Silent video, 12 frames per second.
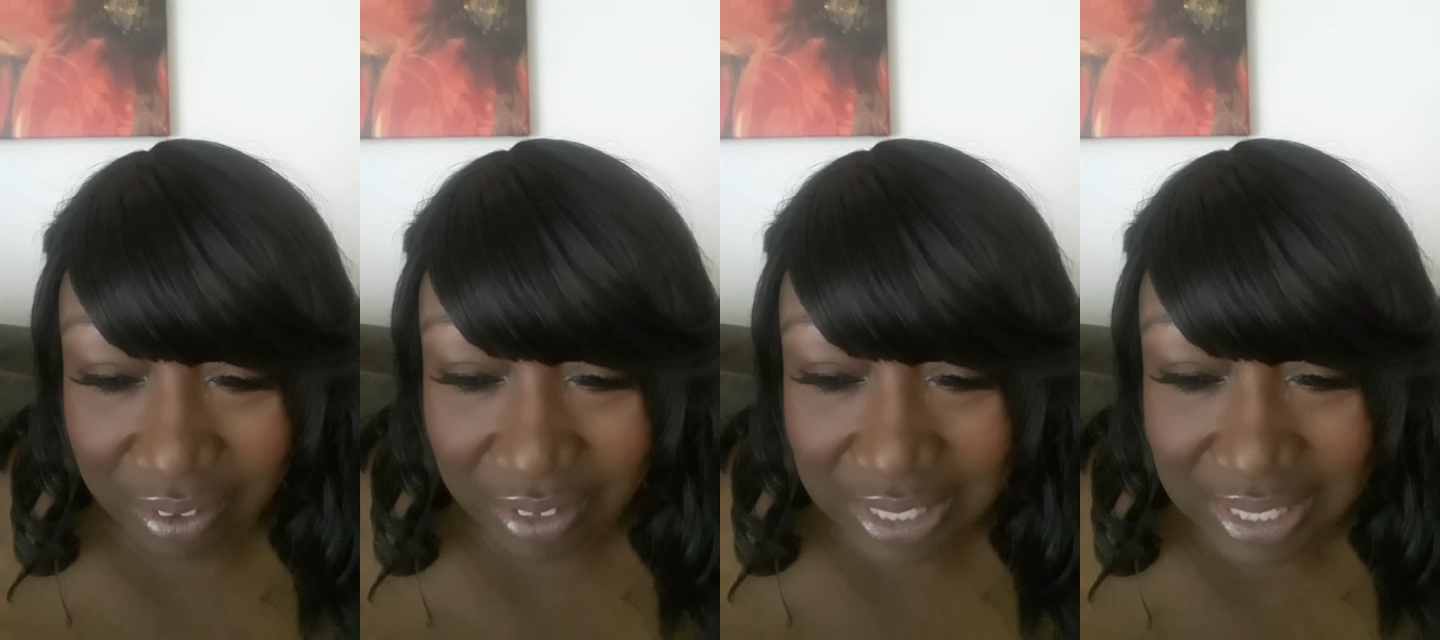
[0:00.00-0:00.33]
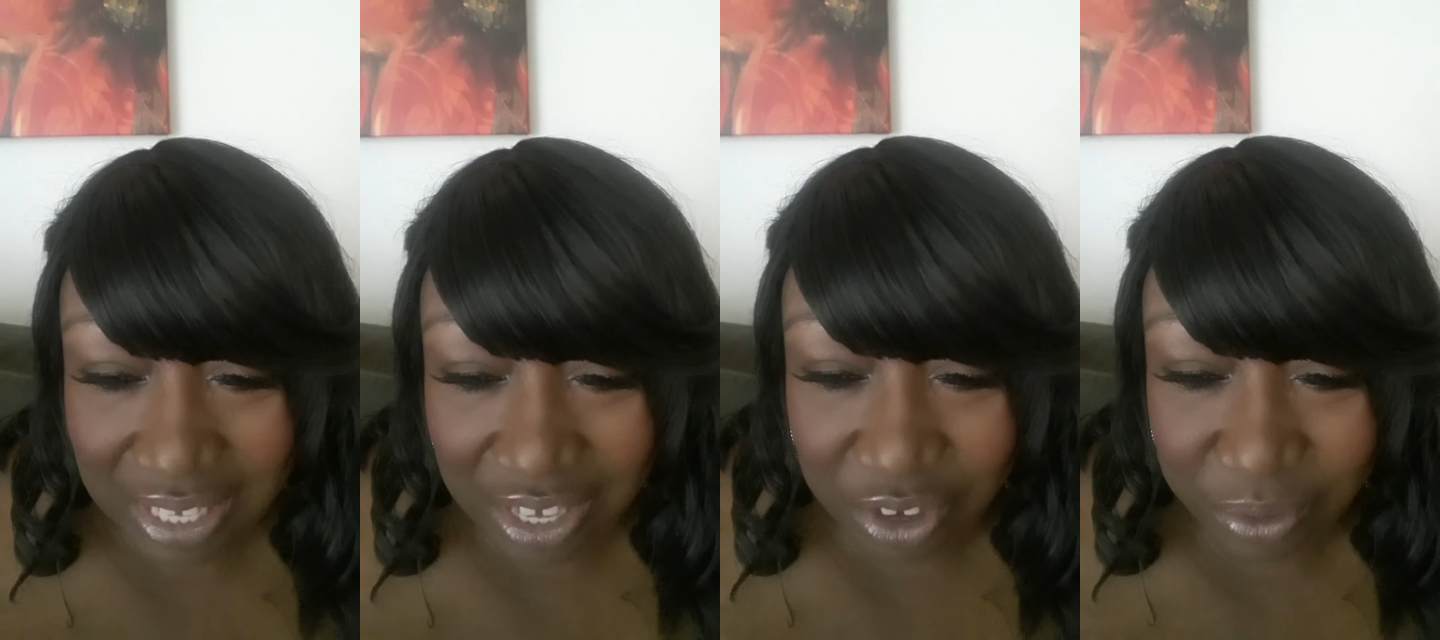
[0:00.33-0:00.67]
The
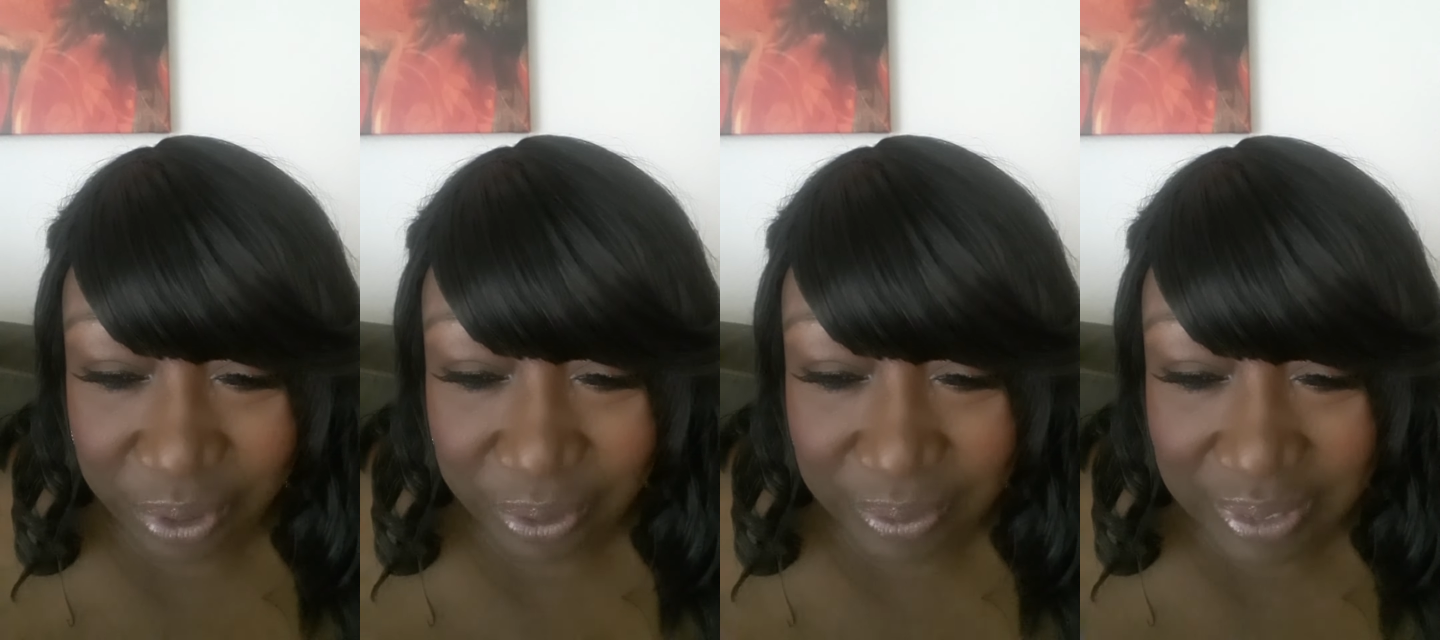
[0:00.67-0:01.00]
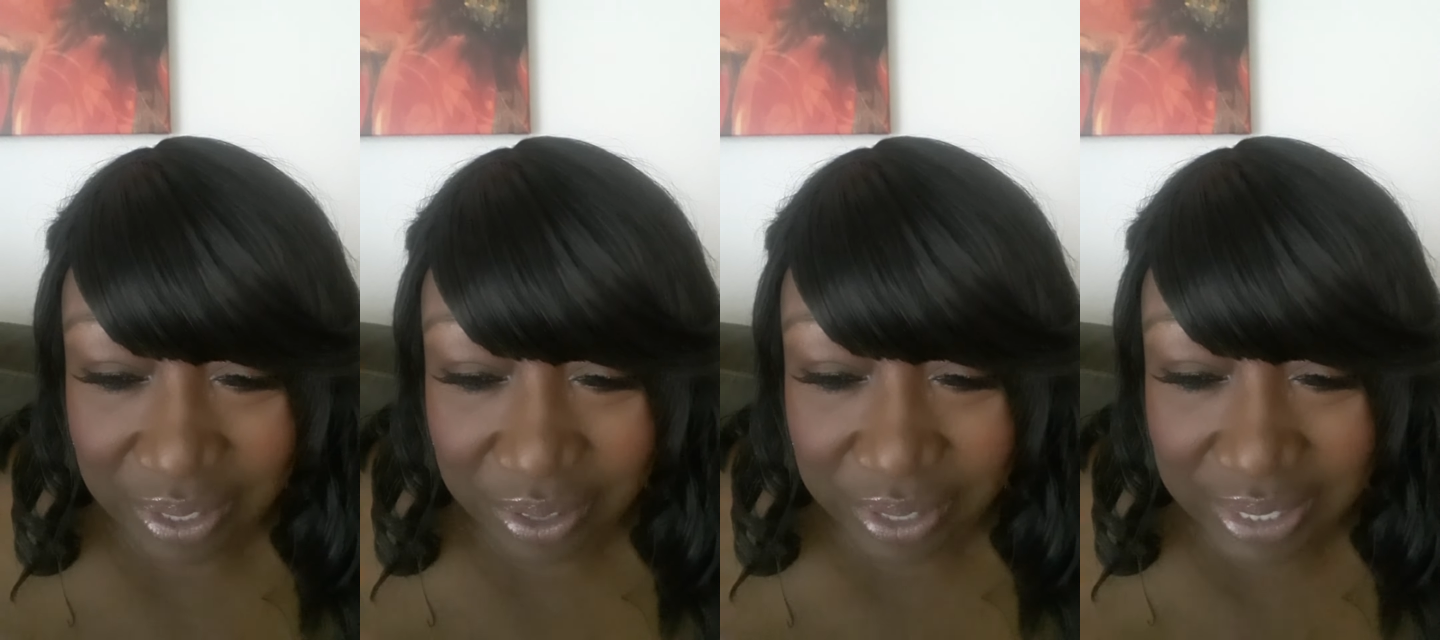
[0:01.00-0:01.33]
Sea
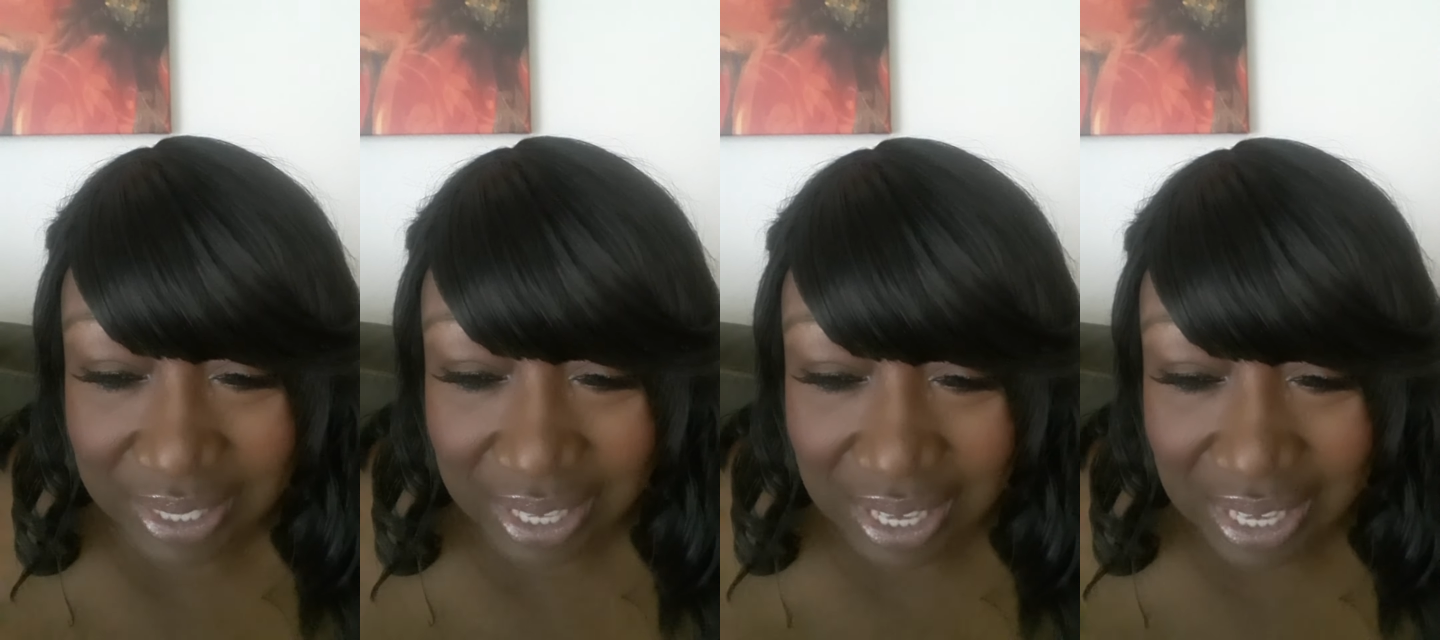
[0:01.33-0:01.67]
Cruisers,